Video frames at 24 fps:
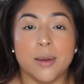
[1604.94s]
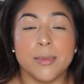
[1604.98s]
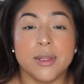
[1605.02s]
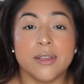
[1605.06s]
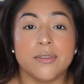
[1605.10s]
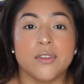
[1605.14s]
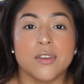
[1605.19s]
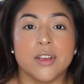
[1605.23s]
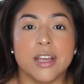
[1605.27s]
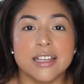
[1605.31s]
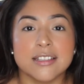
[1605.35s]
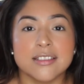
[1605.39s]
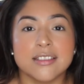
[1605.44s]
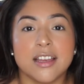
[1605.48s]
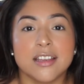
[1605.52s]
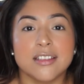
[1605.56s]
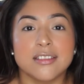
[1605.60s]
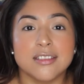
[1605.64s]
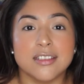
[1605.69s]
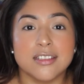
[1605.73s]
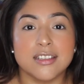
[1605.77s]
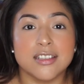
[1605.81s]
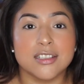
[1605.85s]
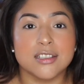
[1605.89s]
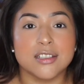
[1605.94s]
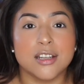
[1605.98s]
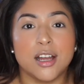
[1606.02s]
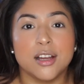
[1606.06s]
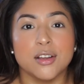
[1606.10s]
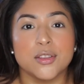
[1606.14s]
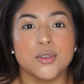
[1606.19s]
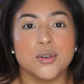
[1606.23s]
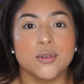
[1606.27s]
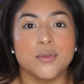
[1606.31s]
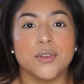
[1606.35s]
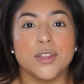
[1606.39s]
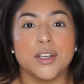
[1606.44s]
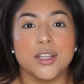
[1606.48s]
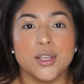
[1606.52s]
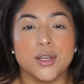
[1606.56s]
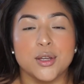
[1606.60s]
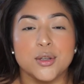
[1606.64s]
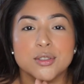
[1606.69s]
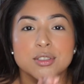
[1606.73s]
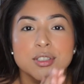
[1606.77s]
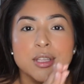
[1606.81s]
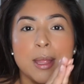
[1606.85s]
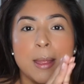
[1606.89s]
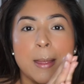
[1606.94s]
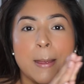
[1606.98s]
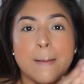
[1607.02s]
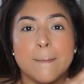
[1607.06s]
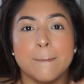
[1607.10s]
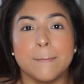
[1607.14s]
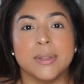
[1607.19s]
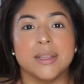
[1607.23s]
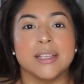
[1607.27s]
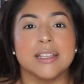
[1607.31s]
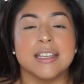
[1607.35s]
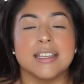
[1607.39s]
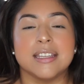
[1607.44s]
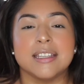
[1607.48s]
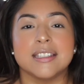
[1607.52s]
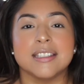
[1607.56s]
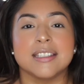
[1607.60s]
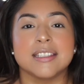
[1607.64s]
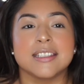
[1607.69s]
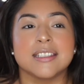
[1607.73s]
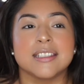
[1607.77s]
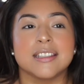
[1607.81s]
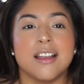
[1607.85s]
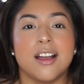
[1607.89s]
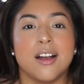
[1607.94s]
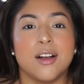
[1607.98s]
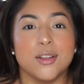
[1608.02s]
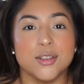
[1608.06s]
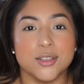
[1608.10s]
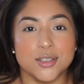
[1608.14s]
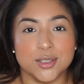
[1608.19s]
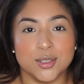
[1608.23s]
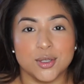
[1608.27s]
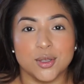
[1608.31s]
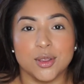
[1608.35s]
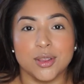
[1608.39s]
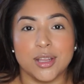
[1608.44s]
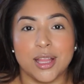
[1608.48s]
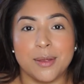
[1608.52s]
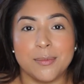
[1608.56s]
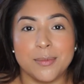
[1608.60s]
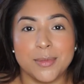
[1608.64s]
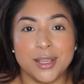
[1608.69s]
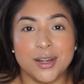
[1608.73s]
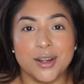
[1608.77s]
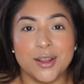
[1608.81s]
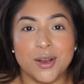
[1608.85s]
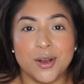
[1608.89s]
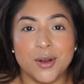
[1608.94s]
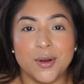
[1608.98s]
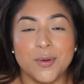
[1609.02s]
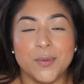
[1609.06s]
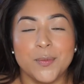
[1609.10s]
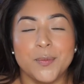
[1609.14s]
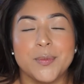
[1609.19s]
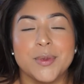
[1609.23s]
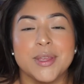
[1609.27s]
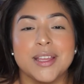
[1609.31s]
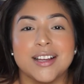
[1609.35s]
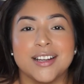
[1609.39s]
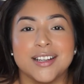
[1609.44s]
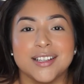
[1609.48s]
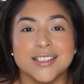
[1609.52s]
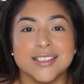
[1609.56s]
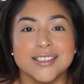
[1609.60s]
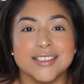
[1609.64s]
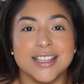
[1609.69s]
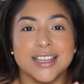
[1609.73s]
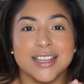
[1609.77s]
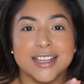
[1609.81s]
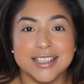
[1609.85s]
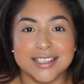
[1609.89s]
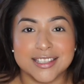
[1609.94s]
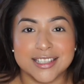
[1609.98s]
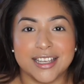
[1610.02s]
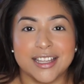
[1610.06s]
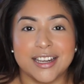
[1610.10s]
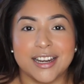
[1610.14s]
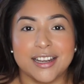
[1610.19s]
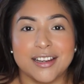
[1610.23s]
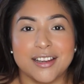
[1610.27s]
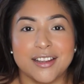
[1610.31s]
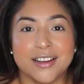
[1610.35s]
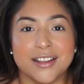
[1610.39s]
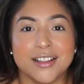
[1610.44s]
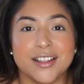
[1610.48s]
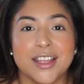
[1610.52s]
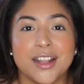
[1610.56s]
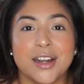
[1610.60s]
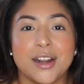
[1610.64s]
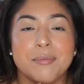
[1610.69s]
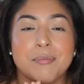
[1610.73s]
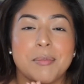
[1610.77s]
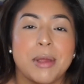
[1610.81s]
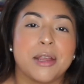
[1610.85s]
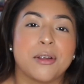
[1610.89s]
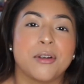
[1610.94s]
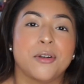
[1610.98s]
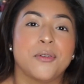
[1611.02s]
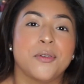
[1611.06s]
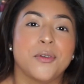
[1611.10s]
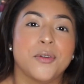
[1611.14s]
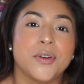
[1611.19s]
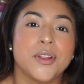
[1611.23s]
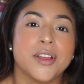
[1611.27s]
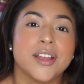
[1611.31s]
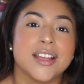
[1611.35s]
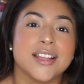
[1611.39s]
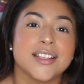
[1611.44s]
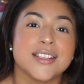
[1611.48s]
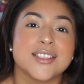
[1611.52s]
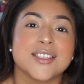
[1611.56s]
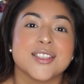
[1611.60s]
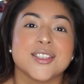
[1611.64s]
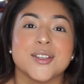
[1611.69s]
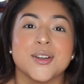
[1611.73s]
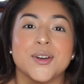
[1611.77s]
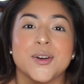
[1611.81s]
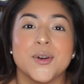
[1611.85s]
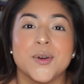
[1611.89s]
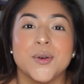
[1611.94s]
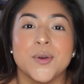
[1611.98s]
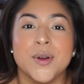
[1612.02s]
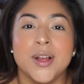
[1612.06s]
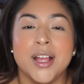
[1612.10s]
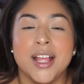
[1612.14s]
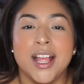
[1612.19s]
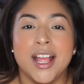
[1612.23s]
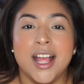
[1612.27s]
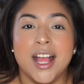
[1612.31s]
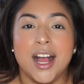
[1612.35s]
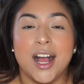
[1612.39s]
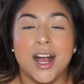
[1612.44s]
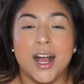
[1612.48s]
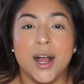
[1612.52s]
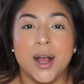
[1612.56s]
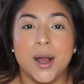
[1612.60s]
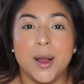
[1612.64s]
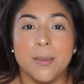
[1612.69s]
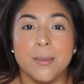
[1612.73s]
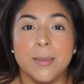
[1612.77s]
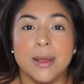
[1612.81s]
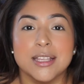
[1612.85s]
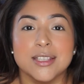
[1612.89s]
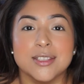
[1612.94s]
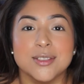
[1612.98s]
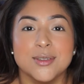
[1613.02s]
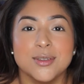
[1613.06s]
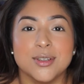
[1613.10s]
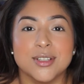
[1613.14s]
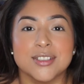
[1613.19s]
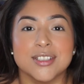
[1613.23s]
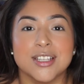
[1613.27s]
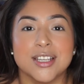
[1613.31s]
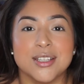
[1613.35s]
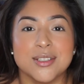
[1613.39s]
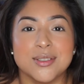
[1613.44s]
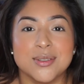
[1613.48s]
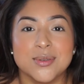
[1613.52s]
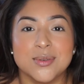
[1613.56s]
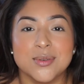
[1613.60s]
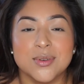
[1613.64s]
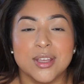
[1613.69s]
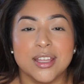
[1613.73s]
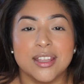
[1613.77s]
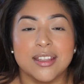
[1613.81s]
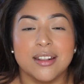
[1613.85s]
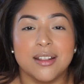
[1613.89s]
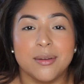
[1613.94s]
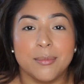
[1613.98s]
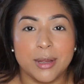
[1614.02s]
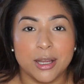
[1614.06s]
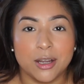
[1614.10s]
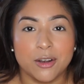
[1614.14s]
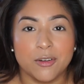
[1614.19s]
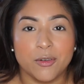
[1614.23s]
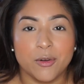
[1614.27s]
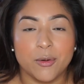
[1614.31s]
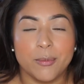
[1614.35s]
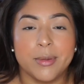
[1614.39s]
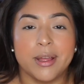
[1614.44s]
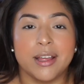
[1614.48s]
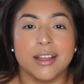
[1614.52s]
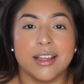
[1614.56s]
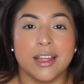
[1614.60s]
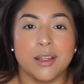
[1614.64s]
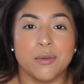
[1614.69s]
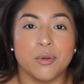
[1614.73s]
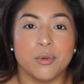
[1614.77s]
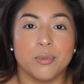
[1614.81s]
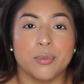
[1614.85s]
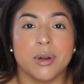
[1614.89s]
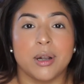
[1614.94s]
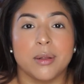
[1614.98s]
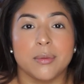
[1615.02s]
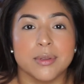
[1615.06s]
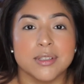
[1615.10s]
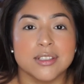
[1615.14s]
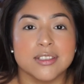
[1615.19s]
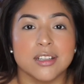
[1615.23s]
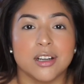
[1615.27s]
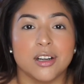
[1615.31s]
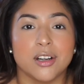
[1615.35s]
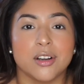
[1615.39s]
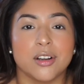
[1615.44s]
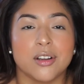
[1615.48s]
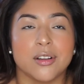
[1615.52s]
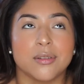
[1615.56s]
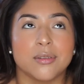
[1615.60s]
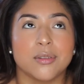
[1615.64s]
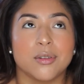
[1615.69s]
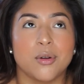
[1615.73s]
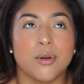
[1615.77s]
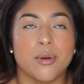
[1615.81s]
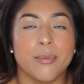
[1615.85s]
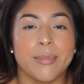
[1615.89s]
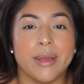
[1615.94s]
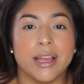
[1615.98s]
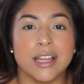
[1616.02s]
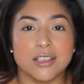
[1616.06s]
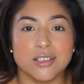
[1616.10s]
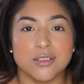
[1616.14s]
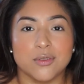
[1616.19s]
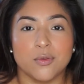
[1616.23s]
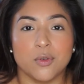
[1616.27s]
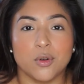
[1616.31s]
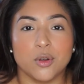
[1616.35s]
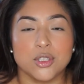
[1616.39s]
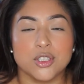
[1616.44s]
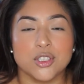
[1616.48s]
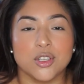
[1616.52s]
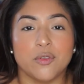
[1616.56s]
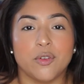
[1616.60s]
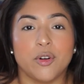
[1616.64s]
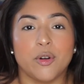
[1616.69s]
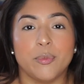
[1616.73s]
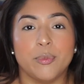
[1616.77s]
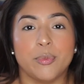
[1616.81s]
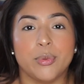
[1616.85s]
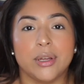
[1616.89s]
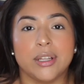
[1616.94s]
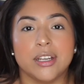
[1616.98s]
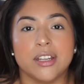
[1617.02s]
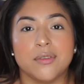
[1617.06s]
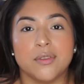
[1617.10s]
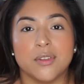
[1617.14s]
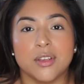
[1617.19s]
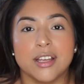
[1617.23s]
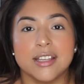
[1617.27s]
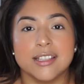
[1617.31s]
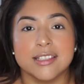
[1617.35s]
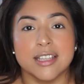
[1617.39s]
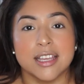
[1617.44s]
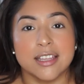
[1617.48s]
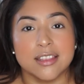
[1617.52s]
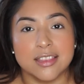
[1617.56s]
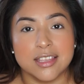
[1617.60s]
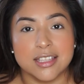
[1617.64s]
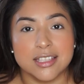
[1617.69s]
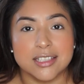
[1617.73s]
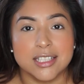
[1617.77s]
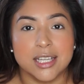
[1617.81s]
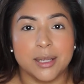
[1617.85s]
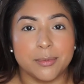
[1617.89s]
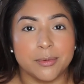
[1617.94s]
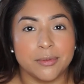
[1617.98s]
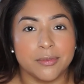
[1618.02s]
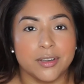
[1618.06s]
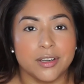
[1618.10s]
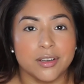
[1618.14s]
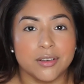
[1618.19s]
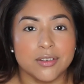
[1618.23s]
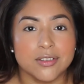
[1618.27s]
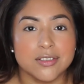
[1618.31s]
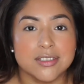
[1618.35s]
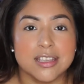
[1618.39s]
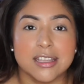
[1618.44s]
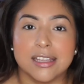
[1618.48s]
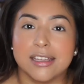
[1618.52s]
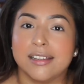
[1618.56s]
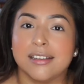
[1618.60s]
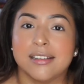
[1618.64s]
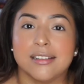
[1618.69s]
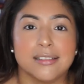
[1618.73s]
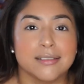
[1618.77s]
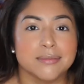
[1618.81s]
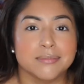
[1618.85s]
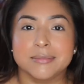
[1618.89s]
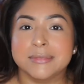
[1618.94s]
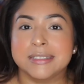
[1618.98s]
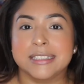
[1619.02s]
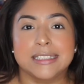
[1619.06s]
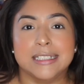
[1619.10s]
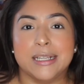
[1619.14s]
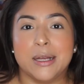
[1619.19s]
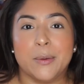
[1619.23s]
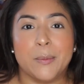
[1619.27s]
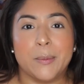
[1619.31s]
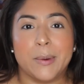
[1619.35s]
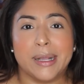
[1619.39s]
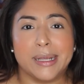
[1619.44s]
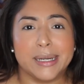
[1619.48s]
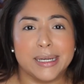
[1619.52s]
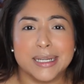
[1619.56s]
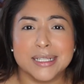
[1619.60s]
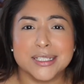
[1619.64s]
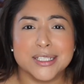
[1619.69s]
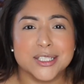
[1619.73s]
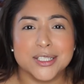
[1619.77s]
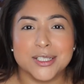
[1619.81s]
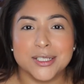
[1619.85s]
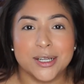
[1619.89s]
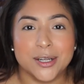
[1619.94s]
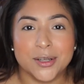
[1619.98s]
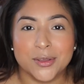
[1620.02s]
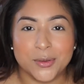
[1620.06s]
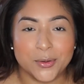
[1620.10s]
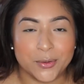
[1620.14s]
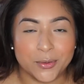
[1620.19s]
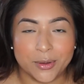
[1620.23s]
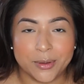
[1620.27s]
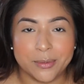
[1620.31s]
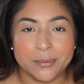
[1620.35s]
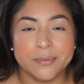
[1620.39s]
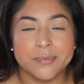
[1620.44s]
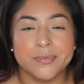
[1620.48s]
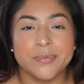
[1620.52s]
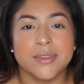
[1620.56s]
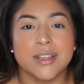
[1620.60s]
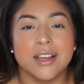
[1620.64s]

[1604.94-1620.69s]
If you guys like these talk through videos, please also let me know, because like I said, I need to get a microphone again. So as soon as I do get a microphone back, I will probably start going back to voiceover. But if you guys like these type of videos, then why not just talk through them?